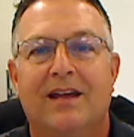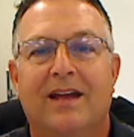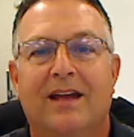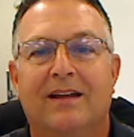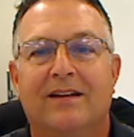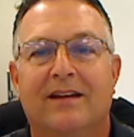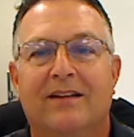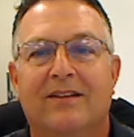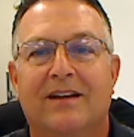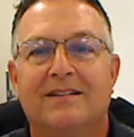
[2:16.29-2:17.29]
And
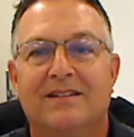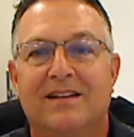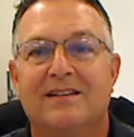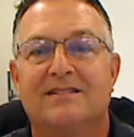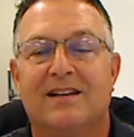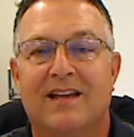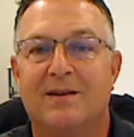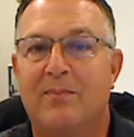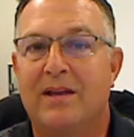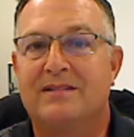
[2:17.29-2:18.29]
uh, the nice thing is,
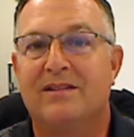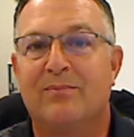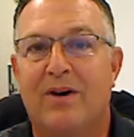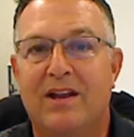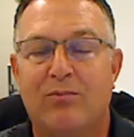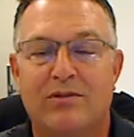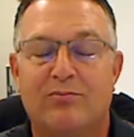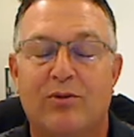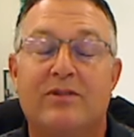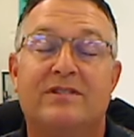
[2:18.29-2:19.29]
again, based on the money we
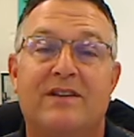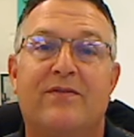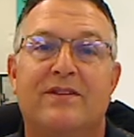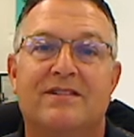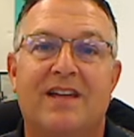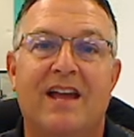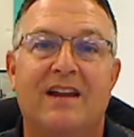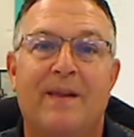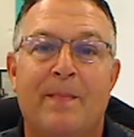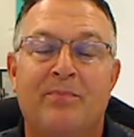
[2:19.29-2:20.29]
receive from the
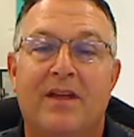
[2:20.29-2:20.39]
state,